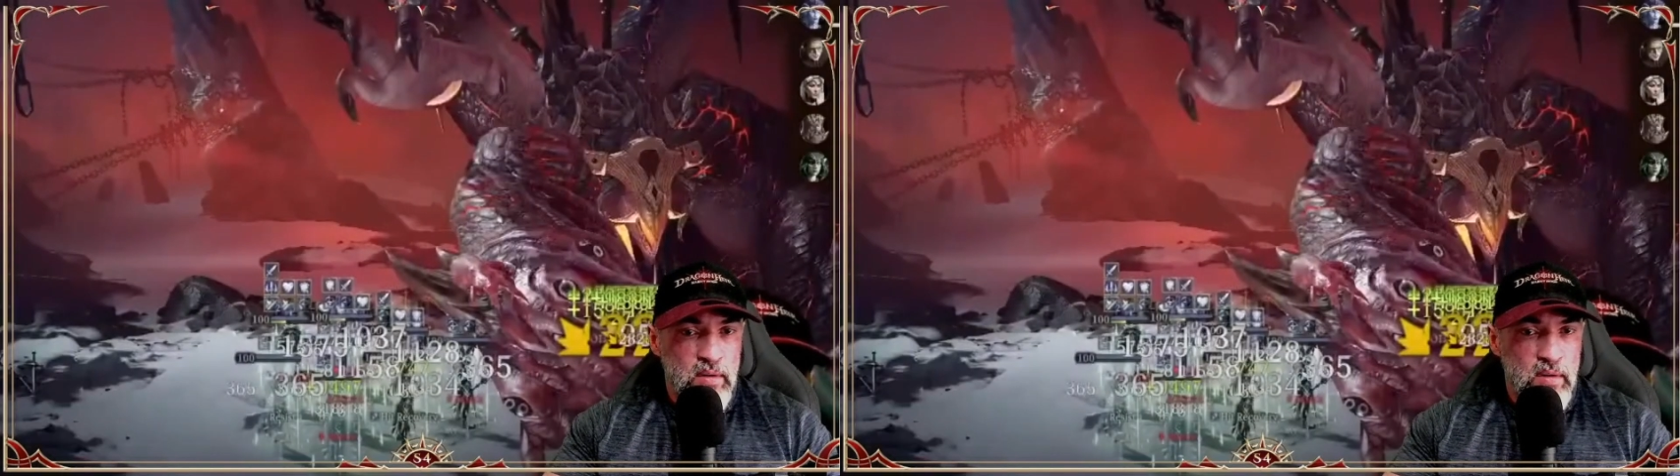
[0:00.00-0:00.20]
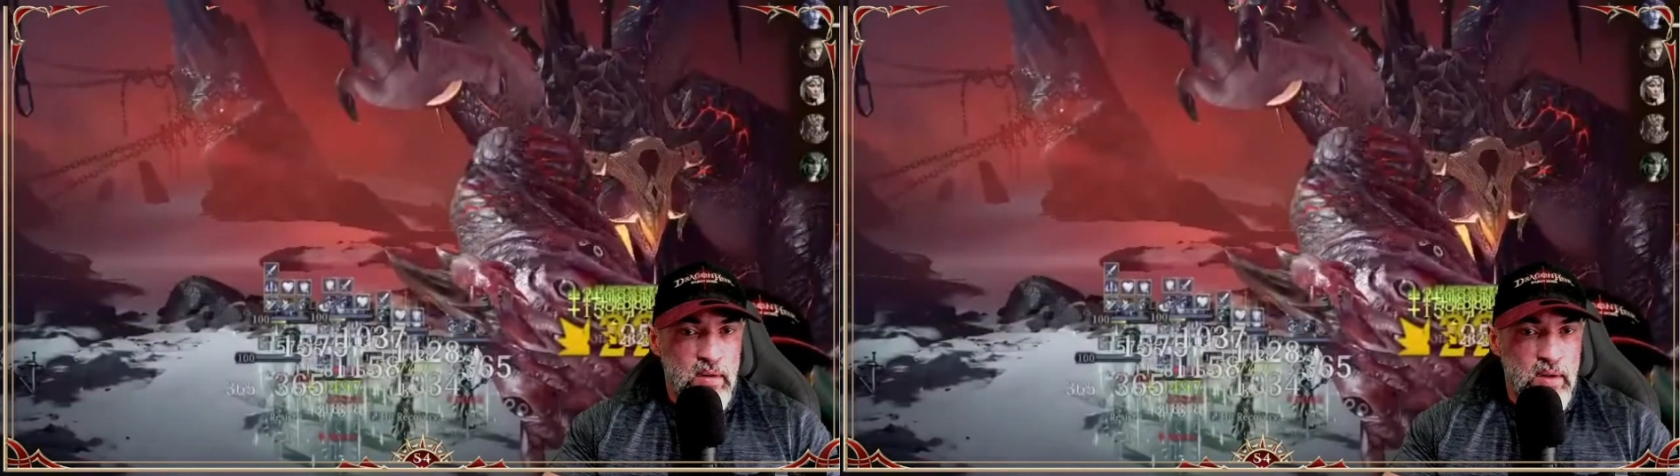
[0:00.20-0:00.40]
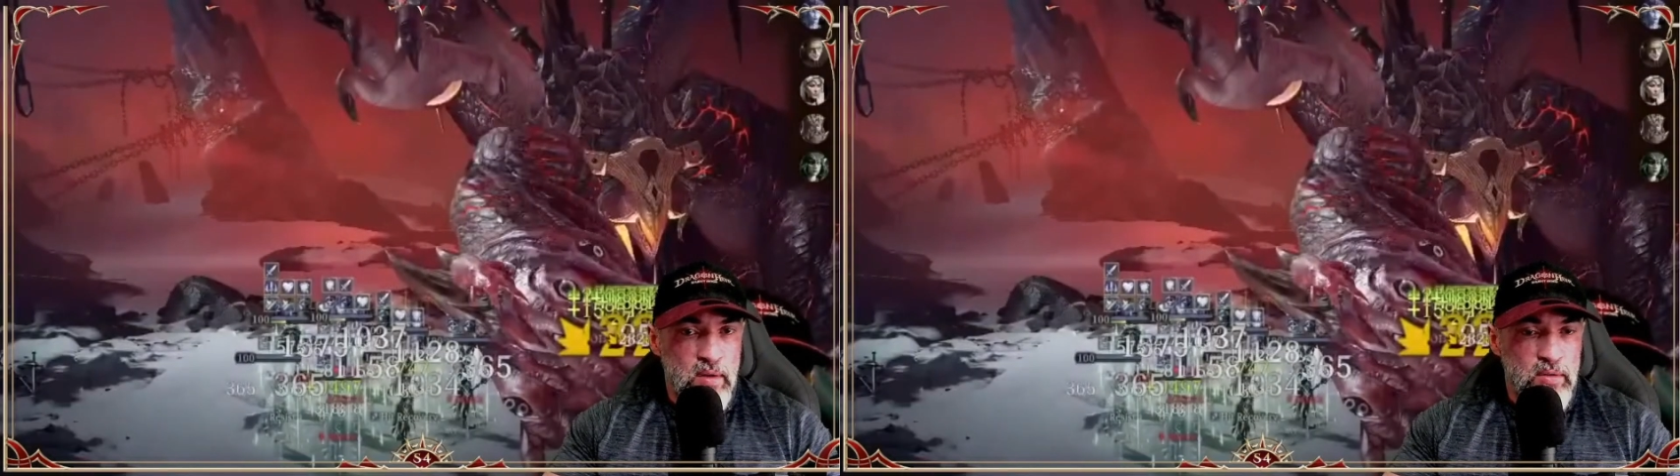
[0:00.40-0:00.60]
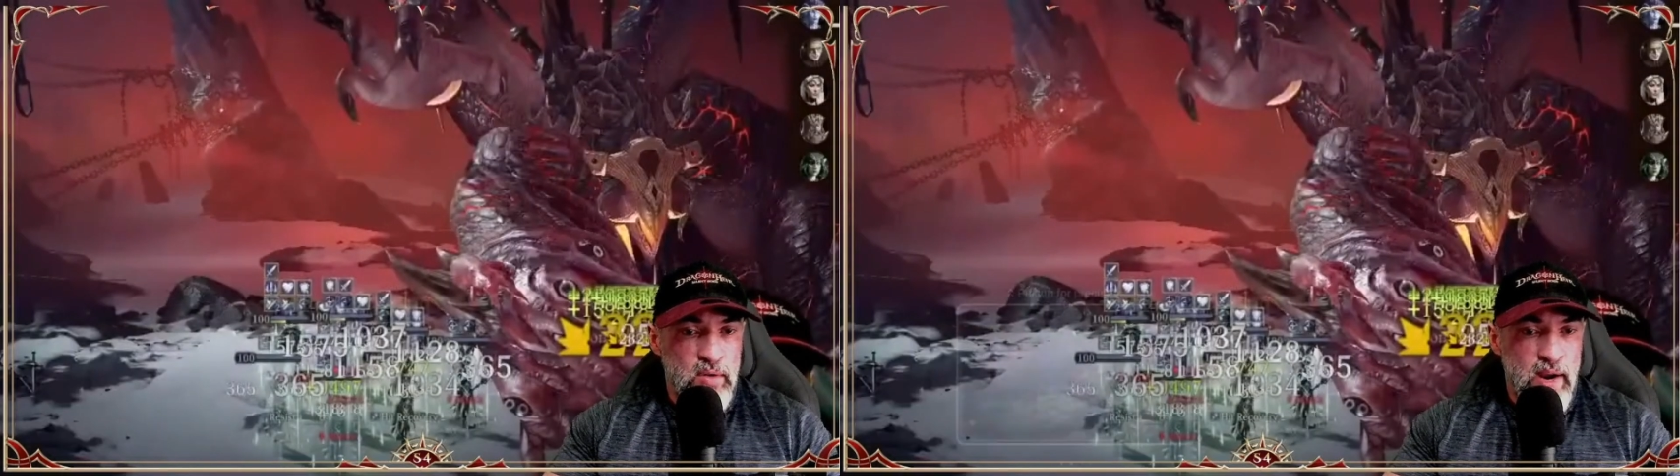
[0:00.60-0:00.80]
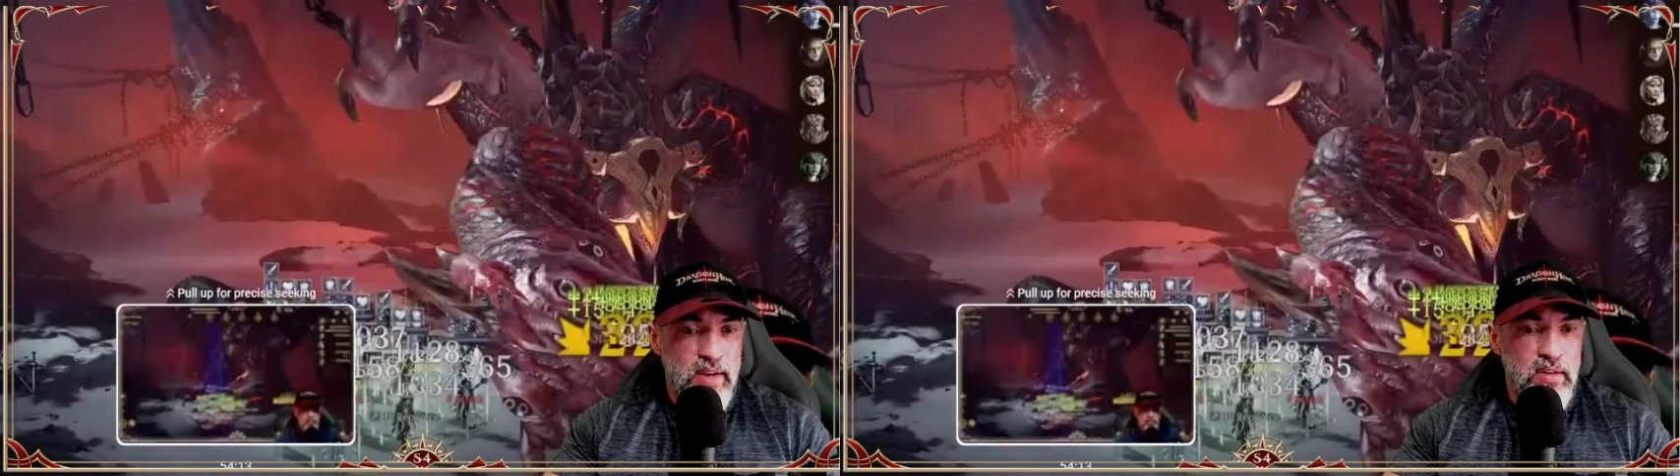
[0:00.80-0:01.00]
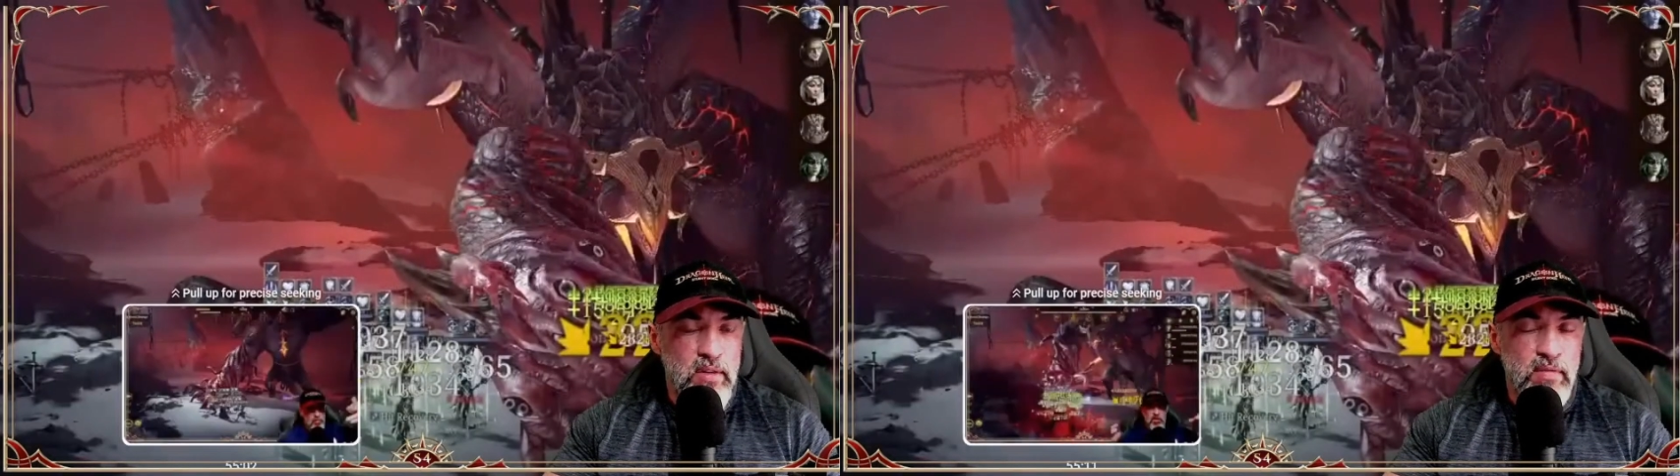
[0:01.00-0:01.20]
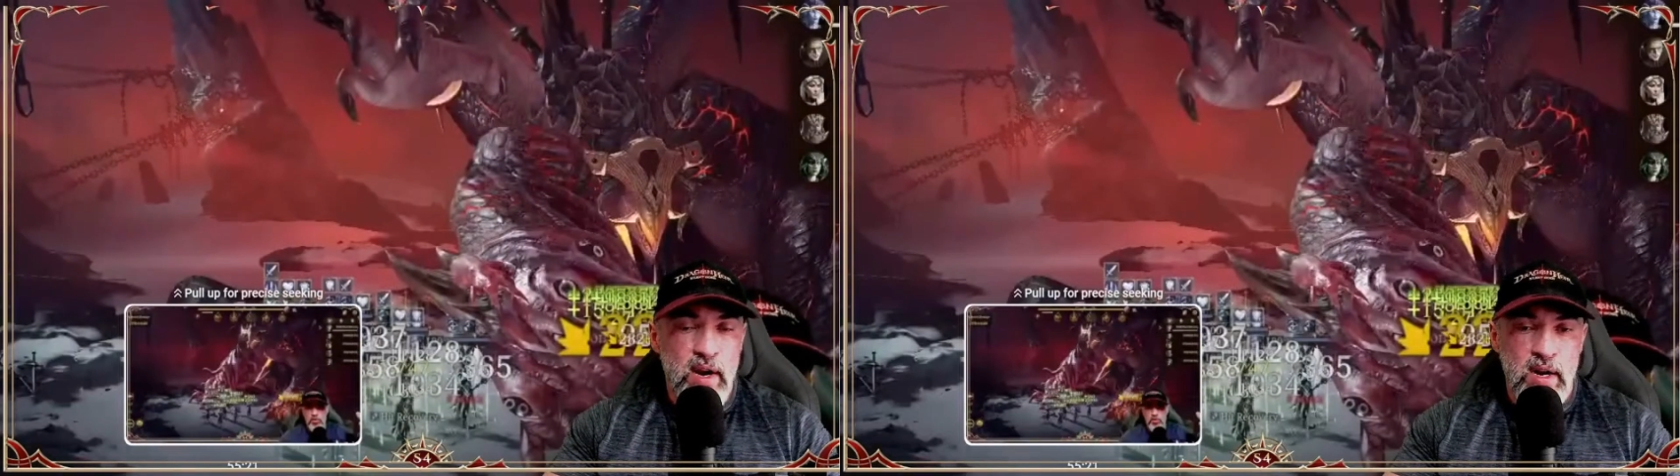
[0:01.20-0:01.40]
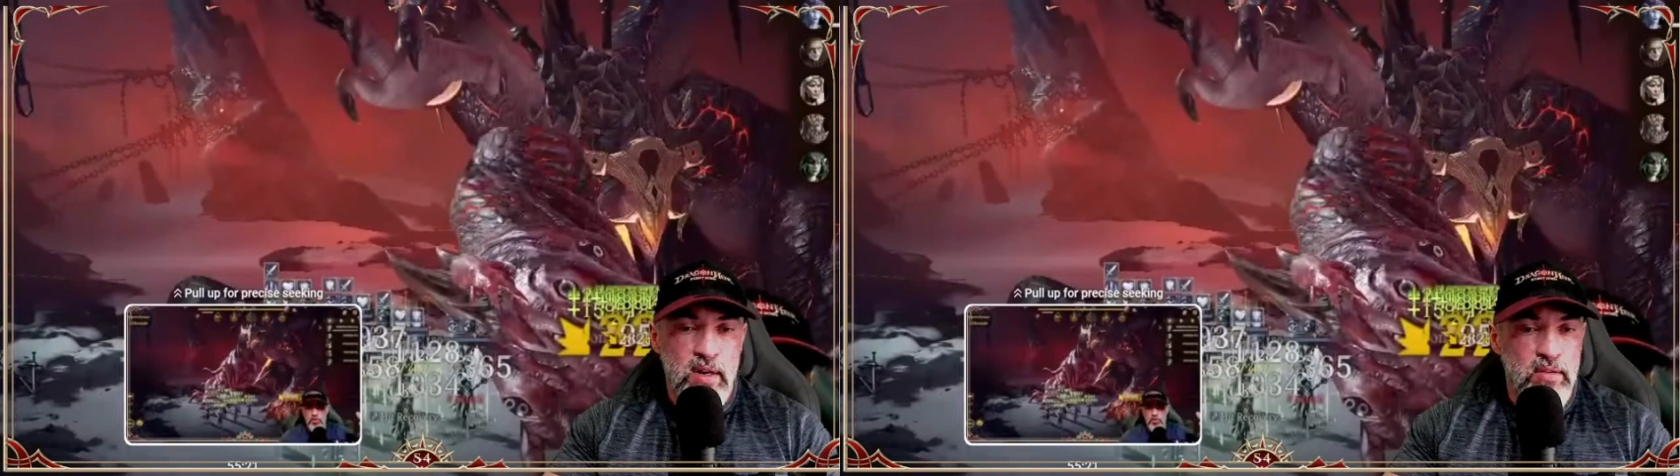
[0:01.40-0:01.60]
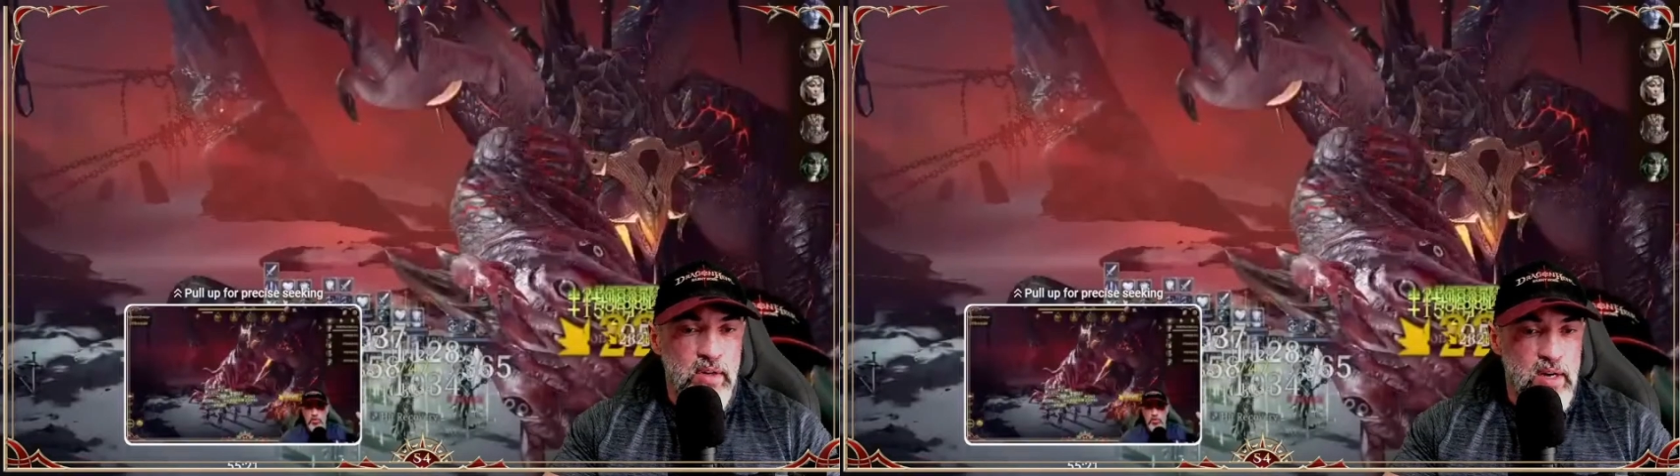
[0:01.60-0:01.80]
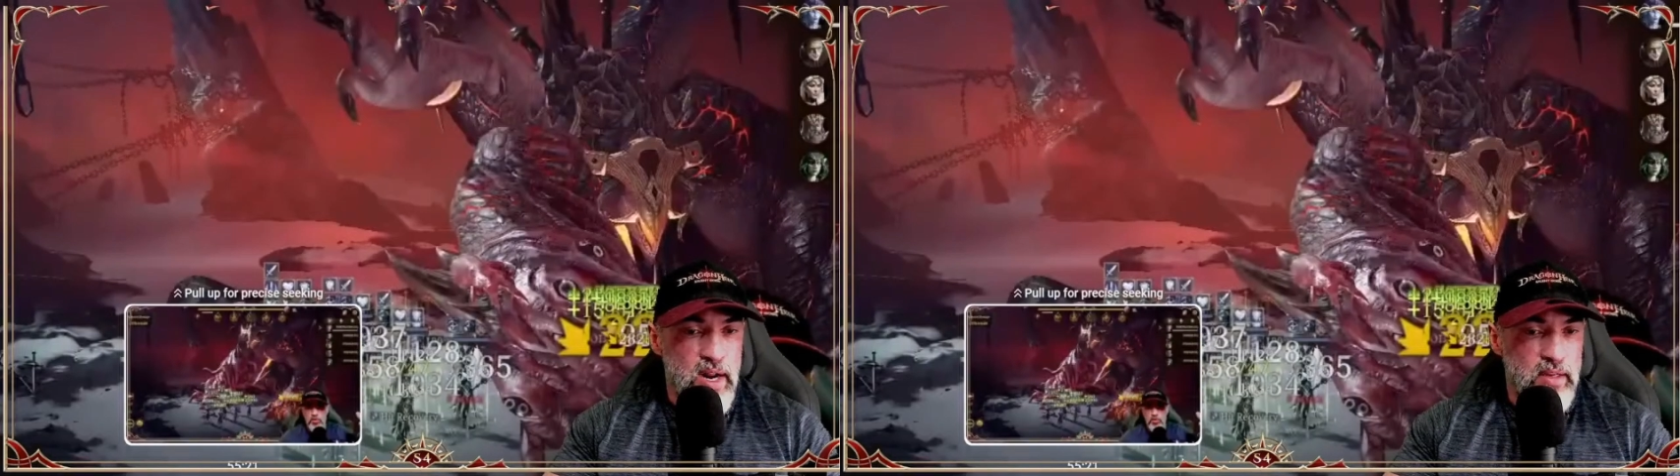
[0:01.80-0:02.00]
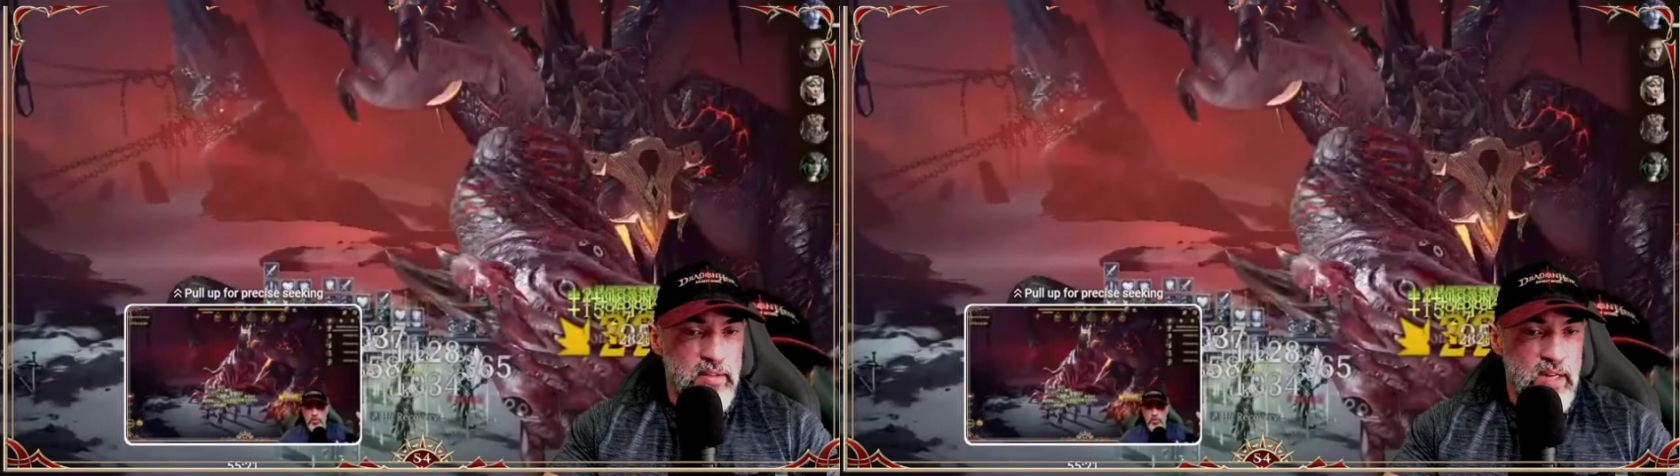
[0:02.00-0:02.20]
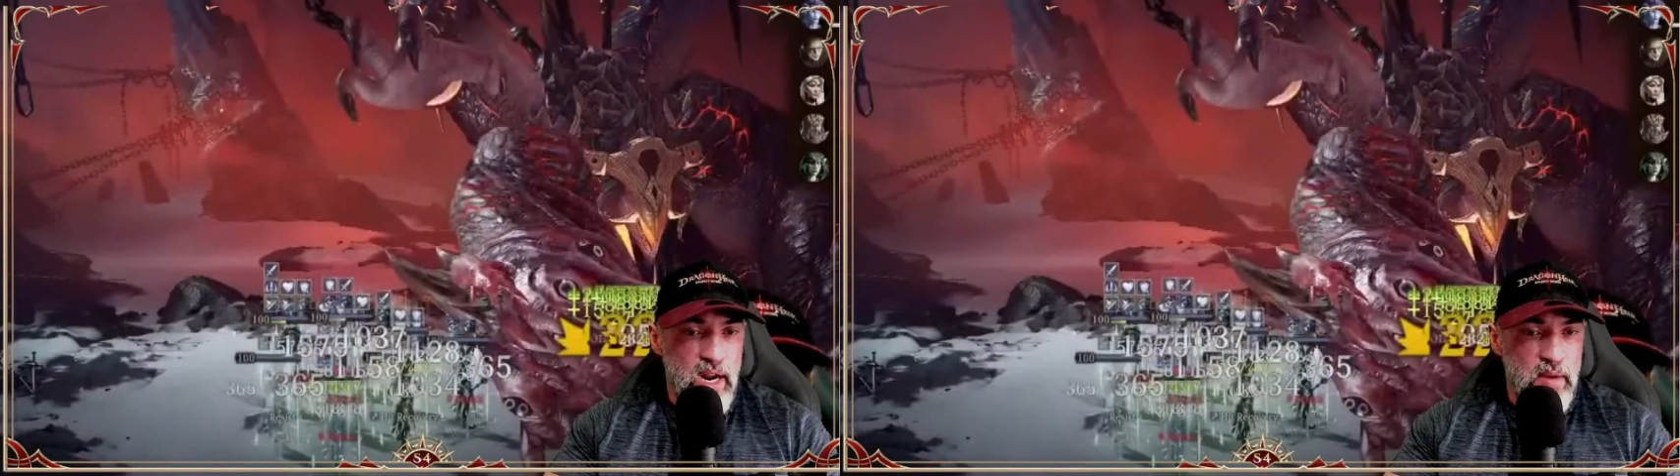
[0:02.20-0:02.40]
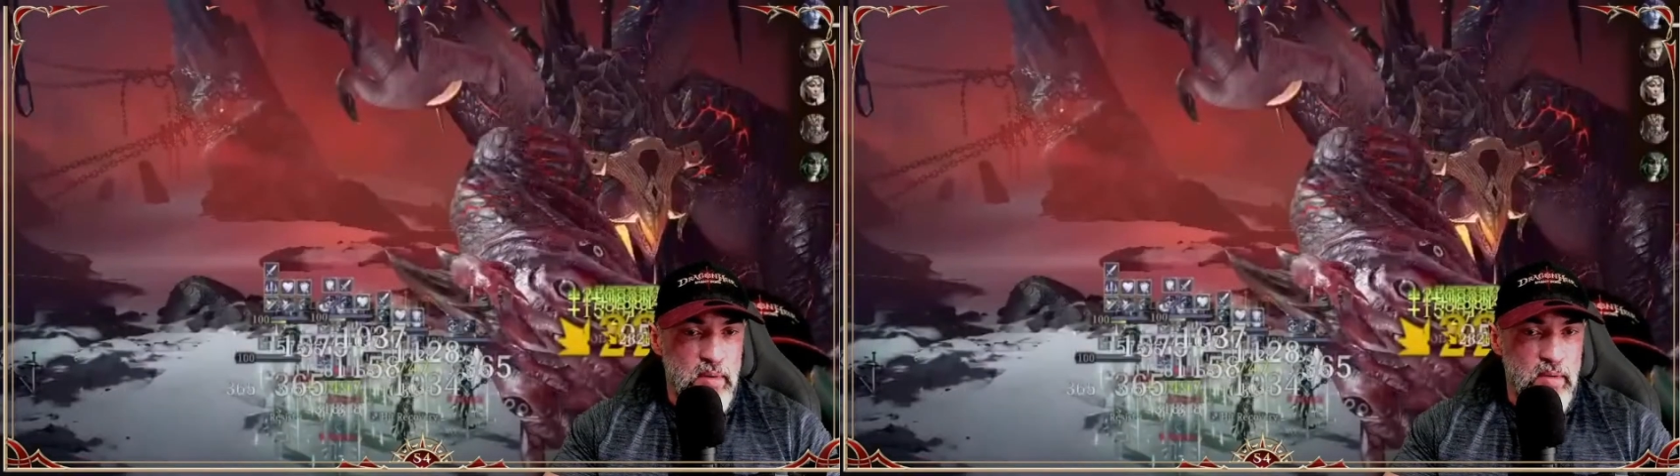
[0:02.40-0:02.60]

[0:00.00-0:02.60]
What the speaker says: You know, so I did 500 last time,